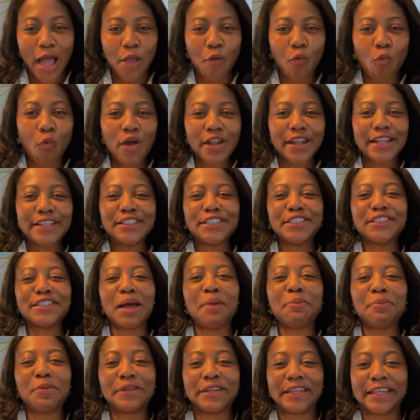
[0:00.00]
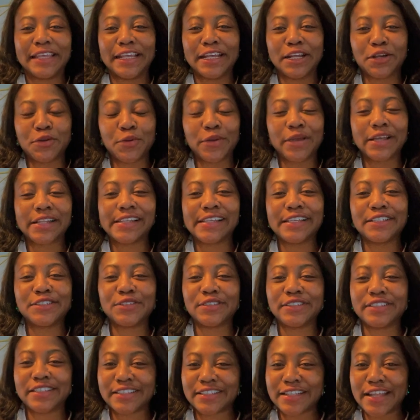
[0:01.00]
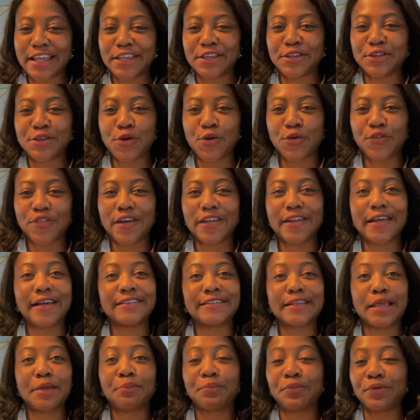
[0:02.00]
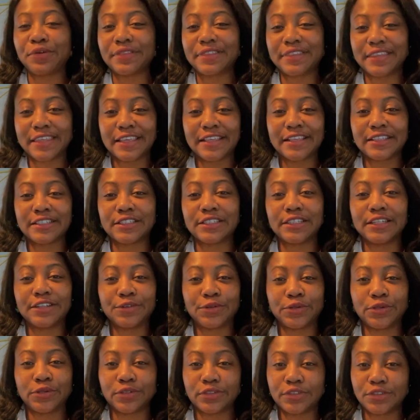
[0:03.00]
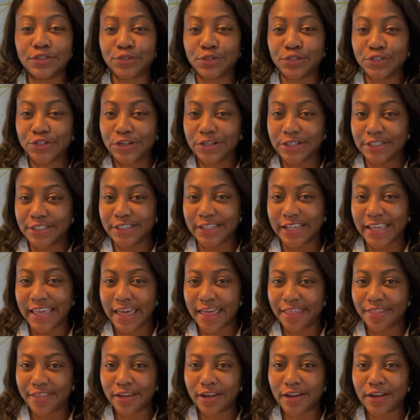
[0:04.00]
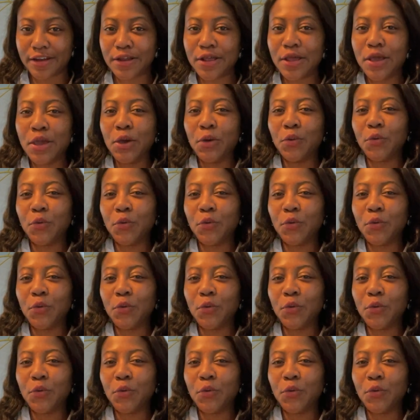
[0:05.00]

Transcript: I wanted to jump on here quickly to just let you know that as I put these little tutorials together,